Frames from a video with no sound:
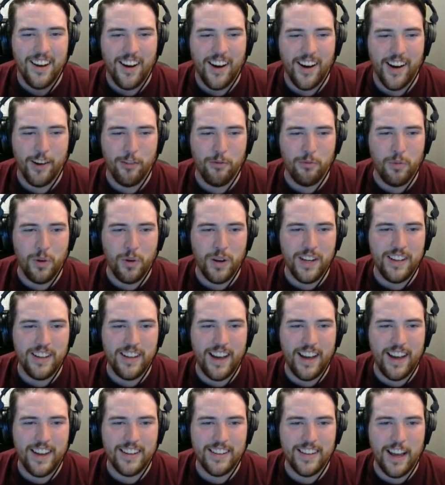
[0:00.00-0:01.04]
All right, what did
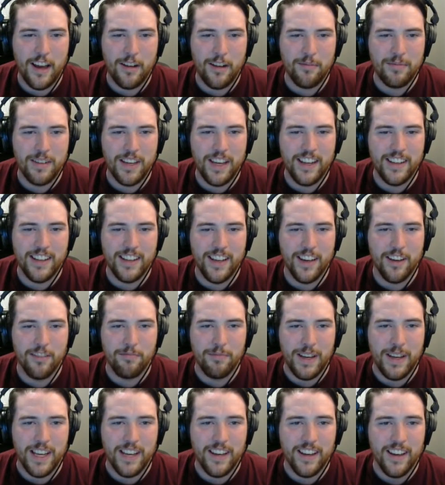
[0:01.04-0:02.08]
that damn kid give
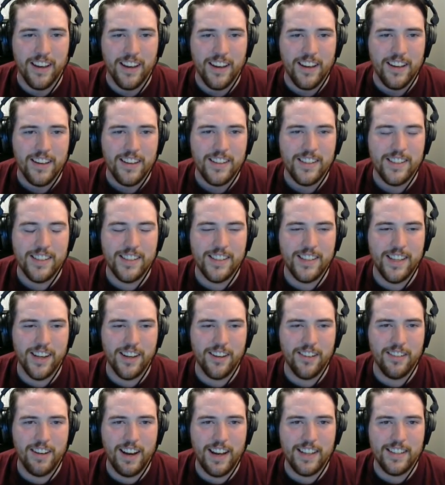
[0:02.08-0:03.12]
me?
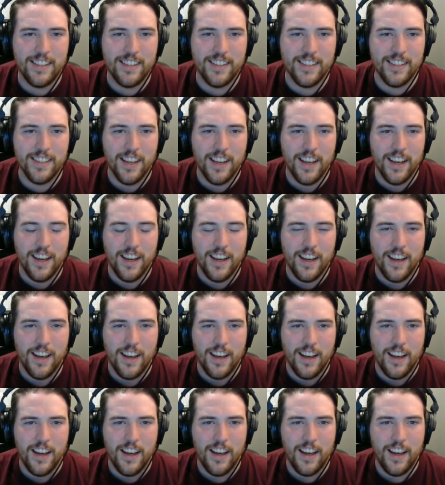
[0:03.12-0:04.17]
Cigarettes
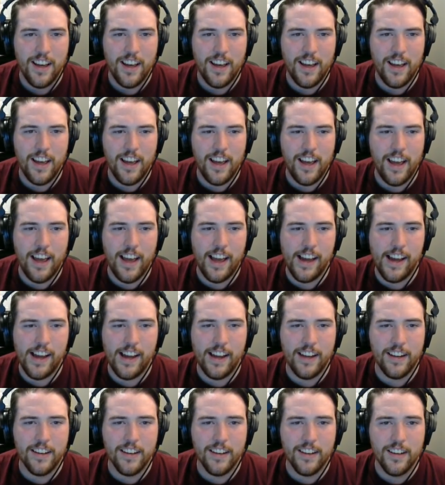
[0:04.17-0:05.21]

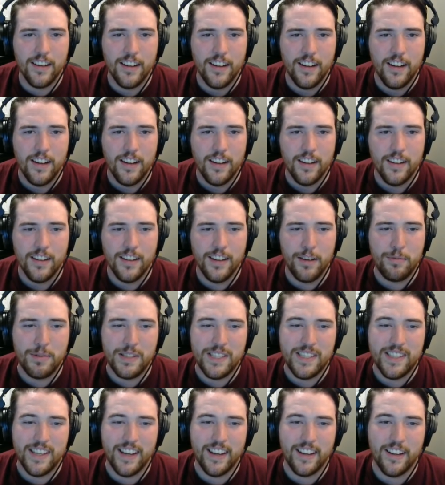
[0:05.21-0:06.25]
and
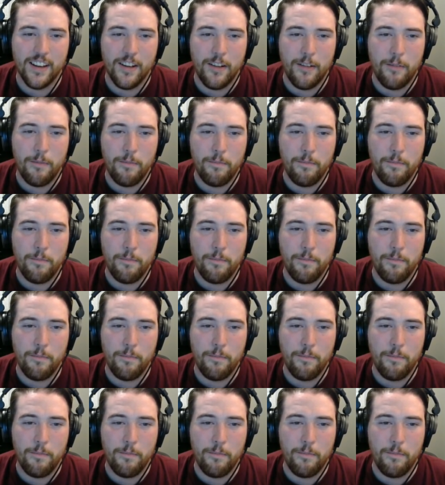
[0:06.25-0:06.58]
lipstick.